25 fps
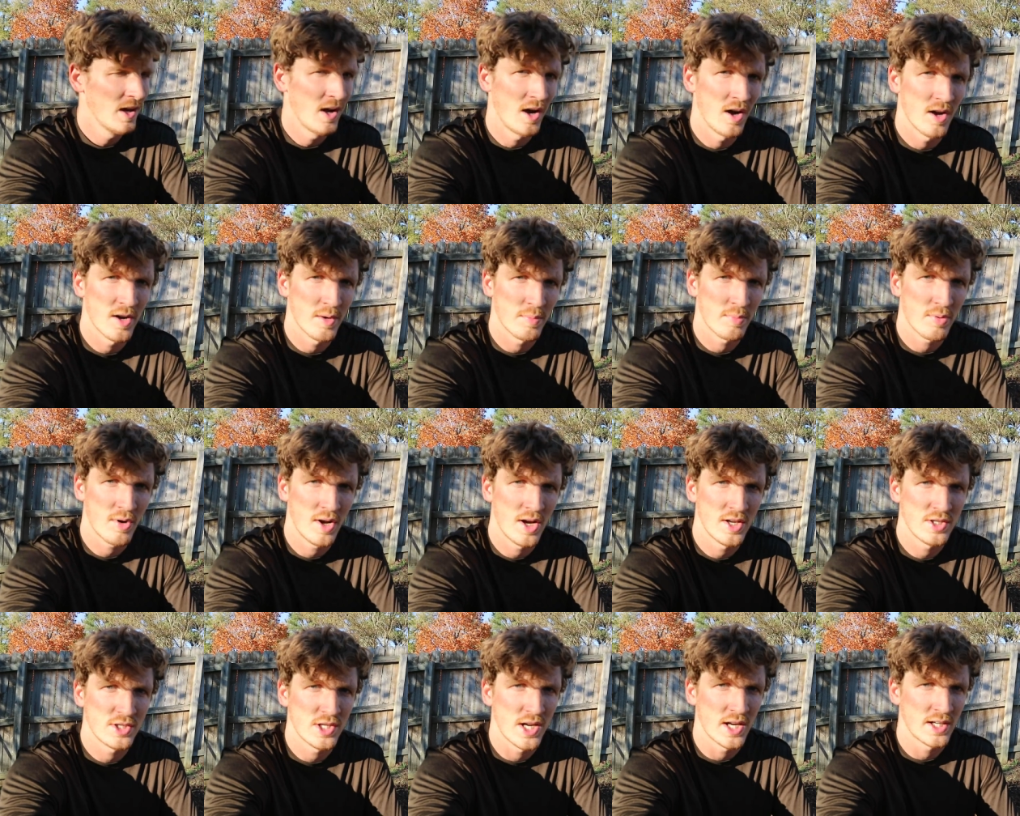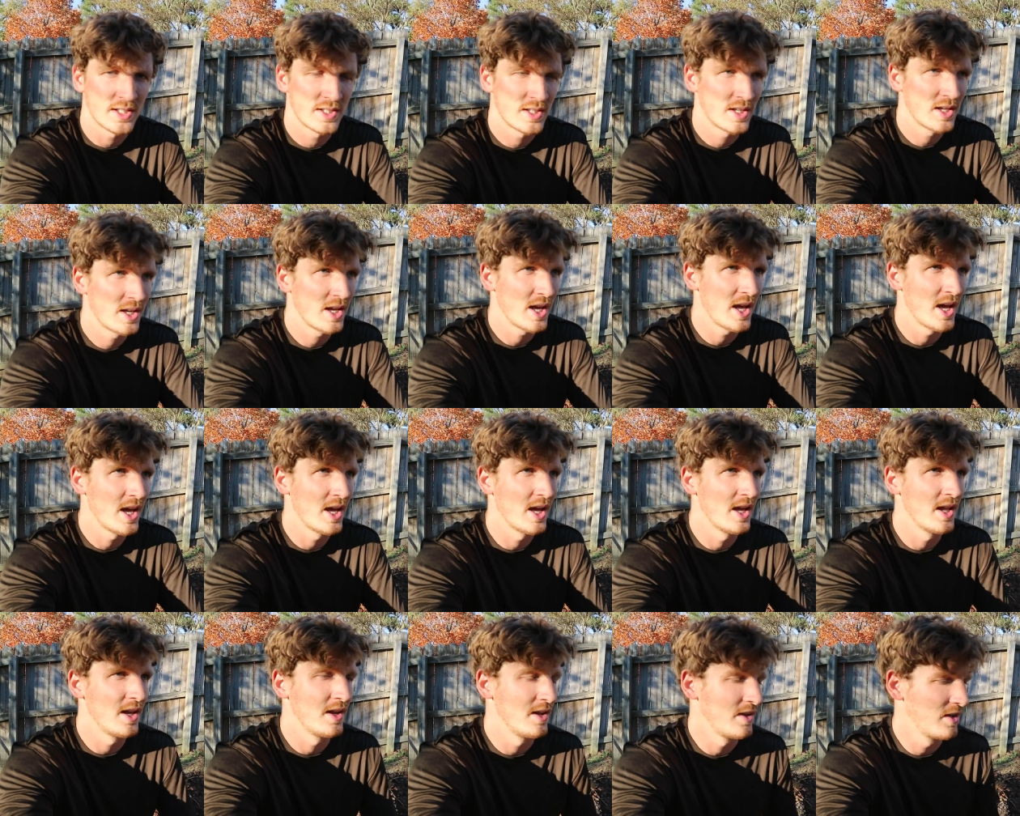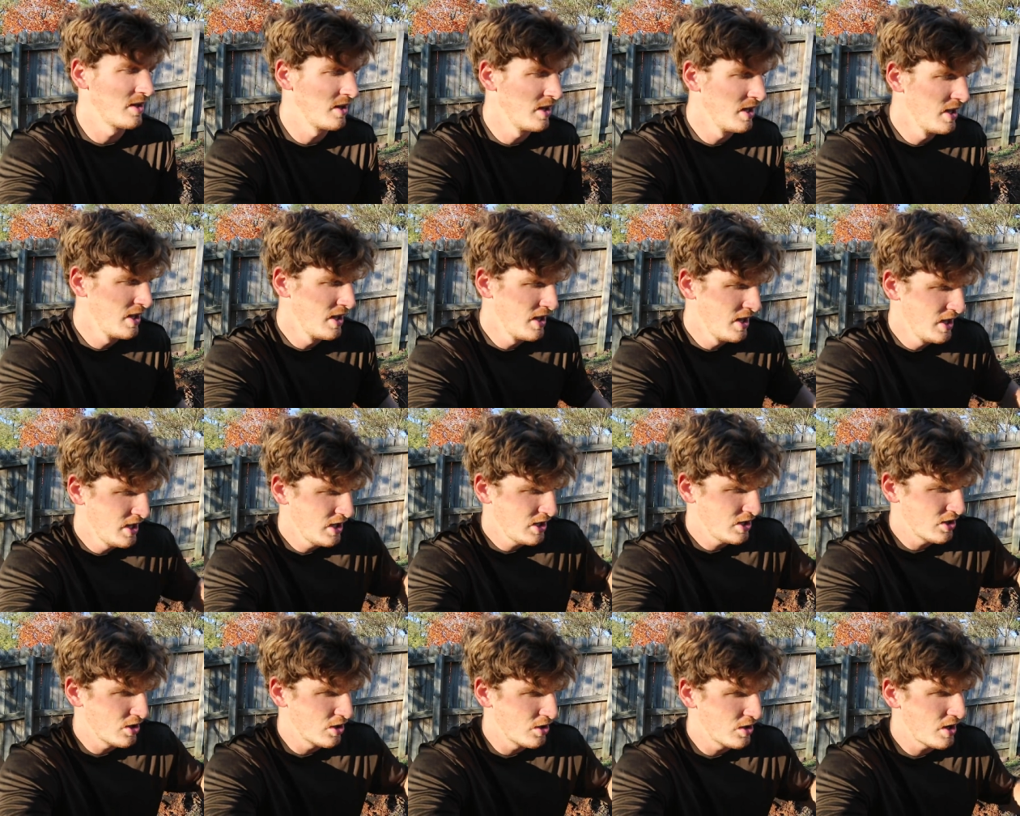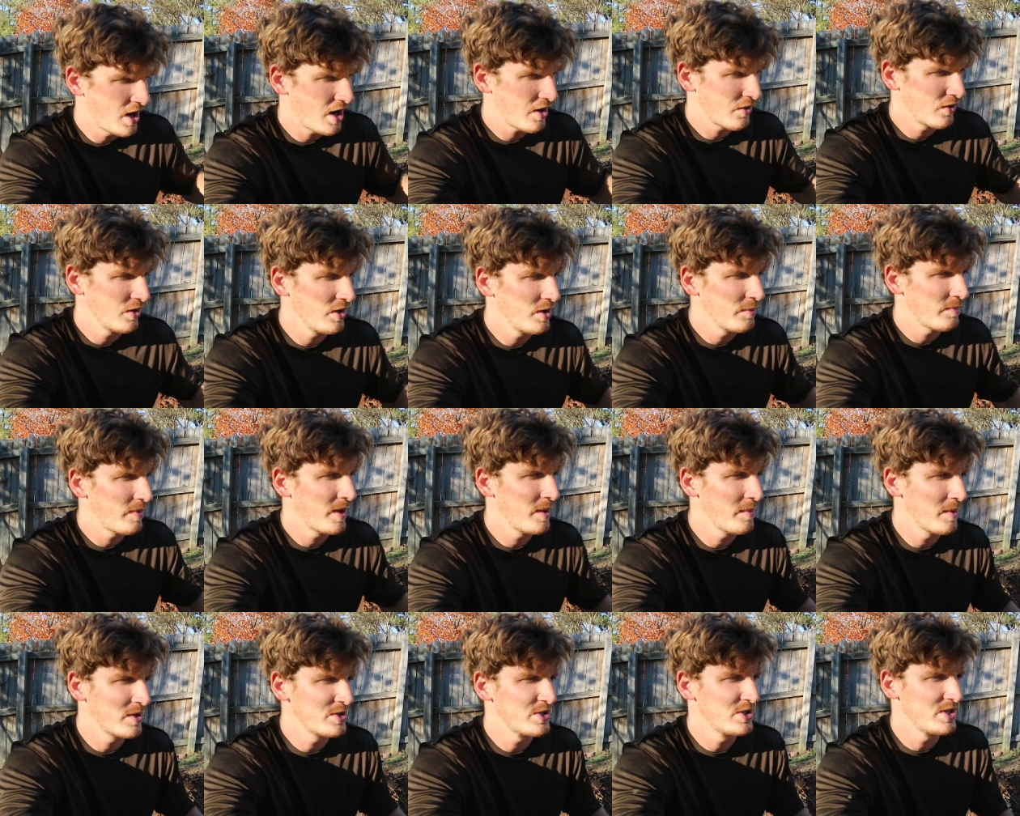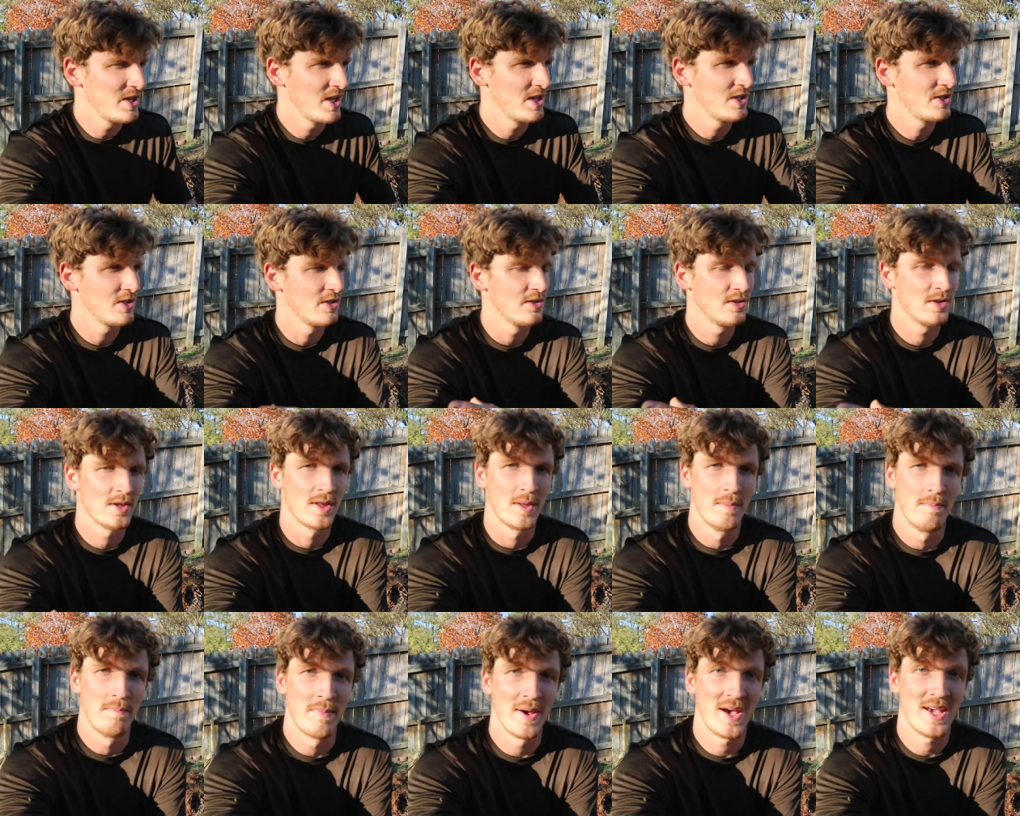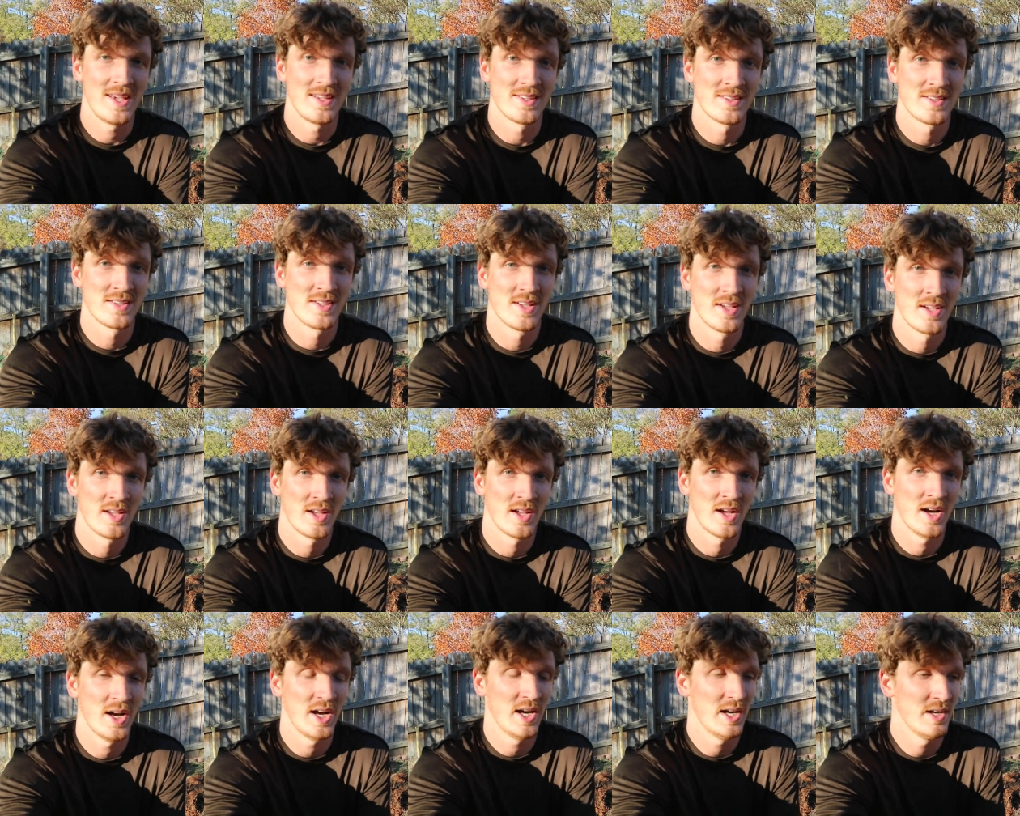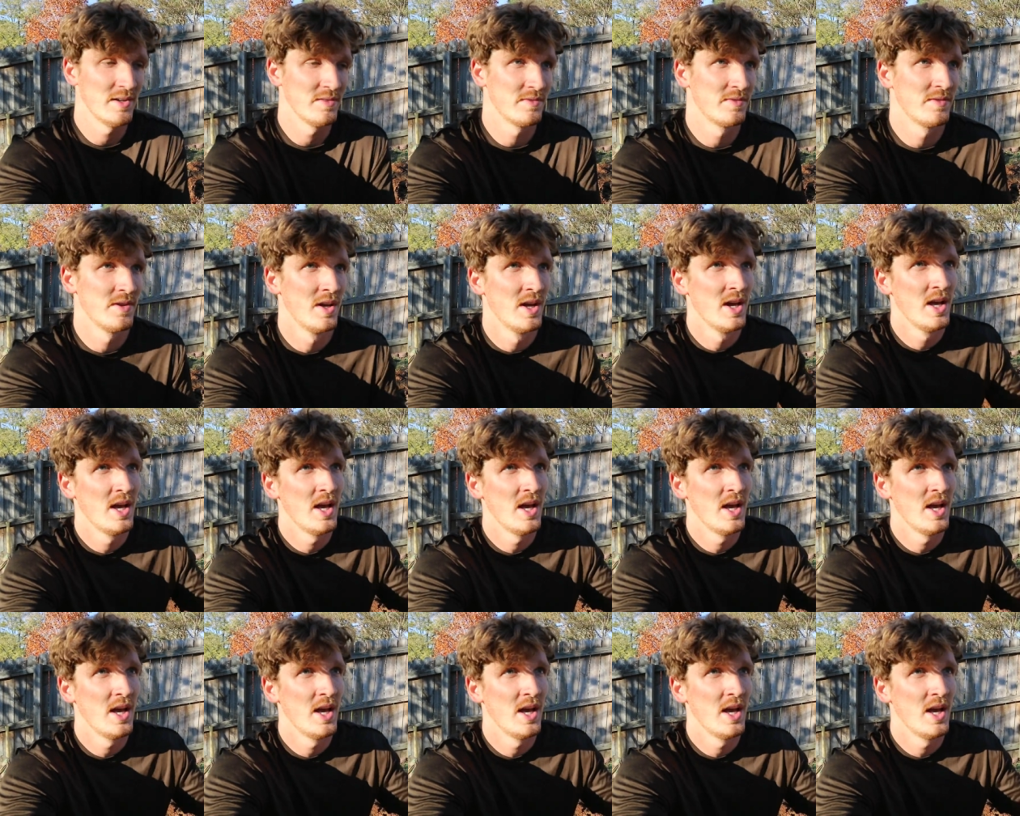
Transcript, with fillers: on a project, and you know, not really pay much attention to the base of